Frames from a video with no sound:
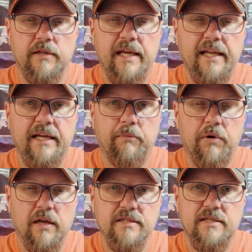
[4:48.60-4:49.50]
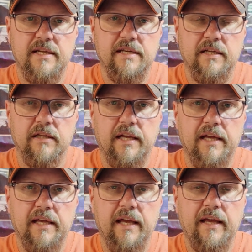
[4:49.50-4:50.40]
getting a prosthetic
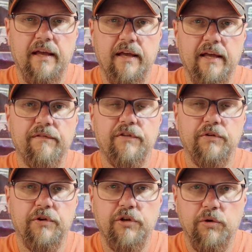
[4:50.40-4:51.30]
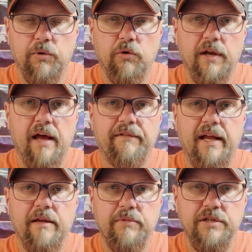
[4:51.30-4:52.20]
leg if you knew you were going to have an
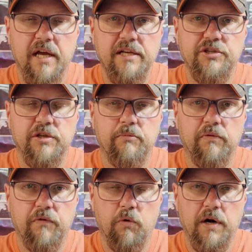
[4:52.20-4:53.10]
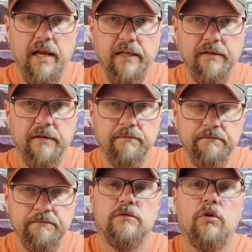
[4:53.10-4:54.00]
amputation beforehand.
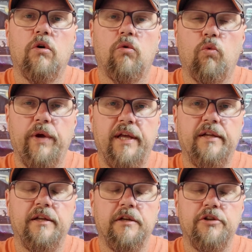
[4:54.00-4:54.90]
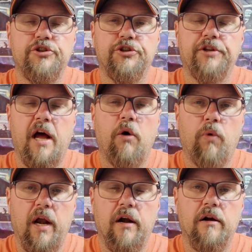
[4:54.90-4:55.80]
When should I
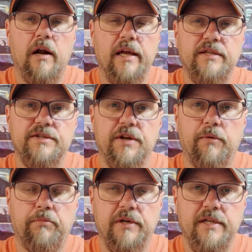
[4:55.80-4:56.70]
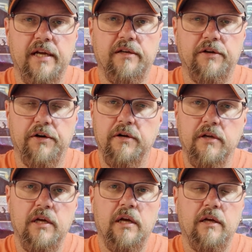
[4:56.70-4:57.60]
wear a stump protector?
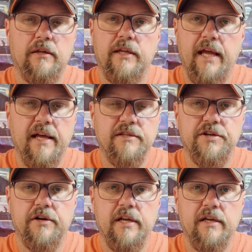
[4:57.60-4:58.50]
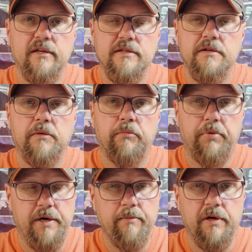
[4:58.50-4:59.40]
The answer is
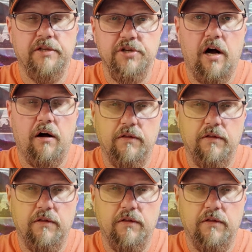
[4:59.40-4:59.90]
pretty much all